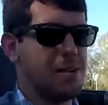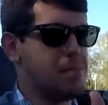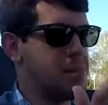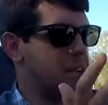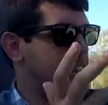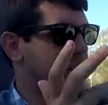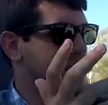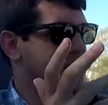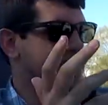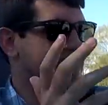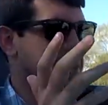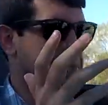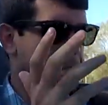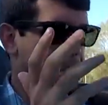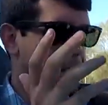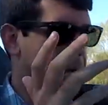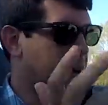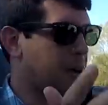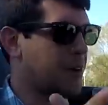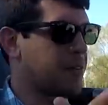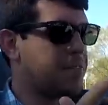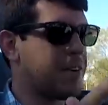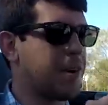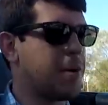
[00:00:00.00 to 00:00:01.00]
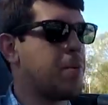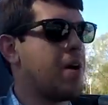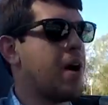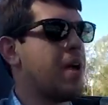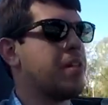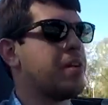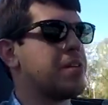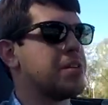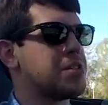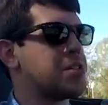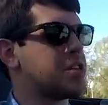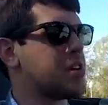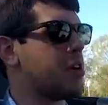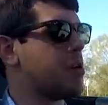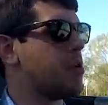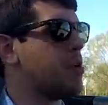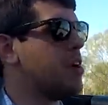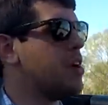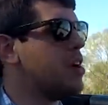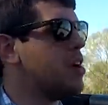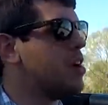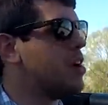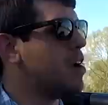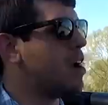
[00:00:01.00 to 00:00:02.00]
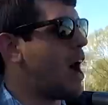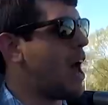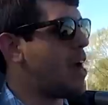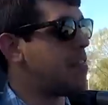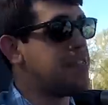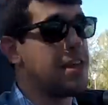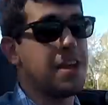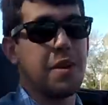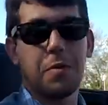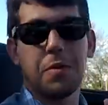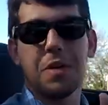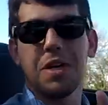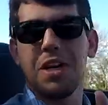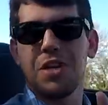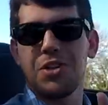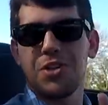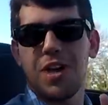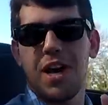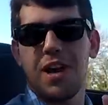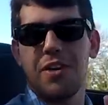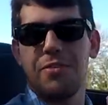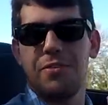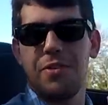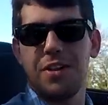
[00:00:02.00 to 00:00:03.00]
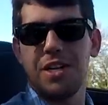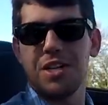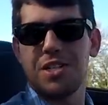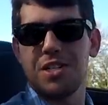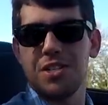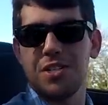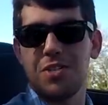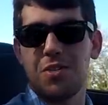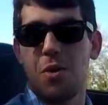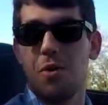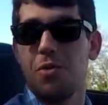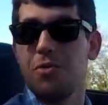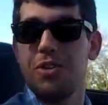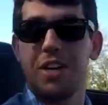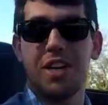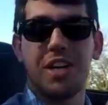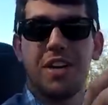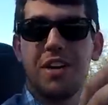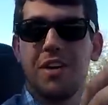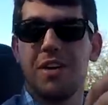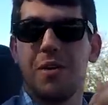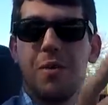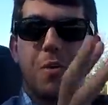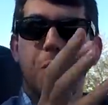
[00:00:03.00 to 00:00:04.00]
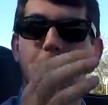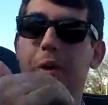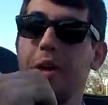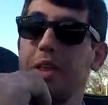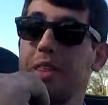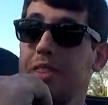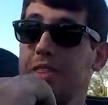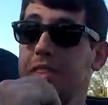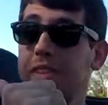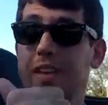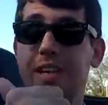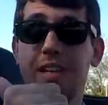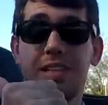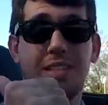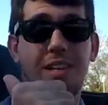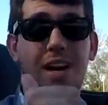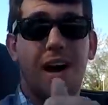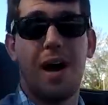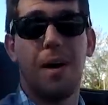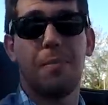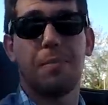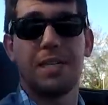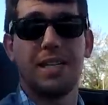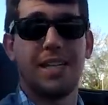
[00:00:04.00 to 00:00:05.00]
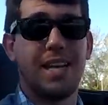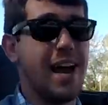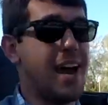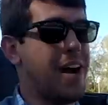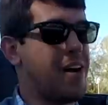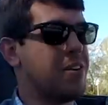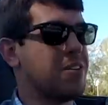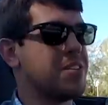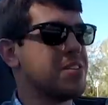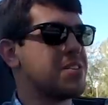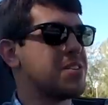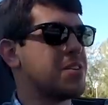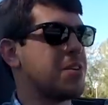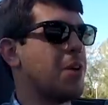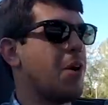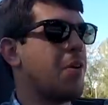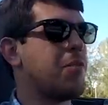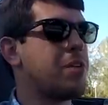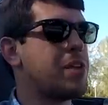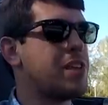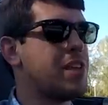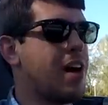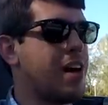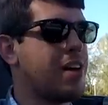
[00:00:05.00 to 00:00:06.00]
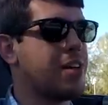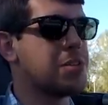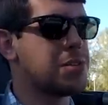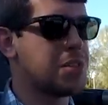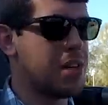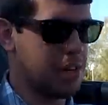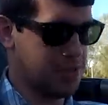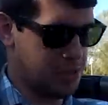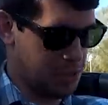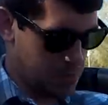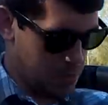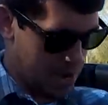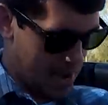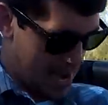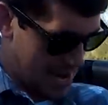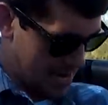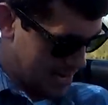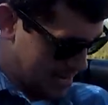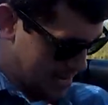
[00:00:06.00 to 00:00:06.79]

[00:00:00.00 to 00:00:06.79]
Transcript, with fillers: I mean, it's like perfect weather. So I think we're gonna try to finish this whole video with the top down. So hopefully the audio's not too bad.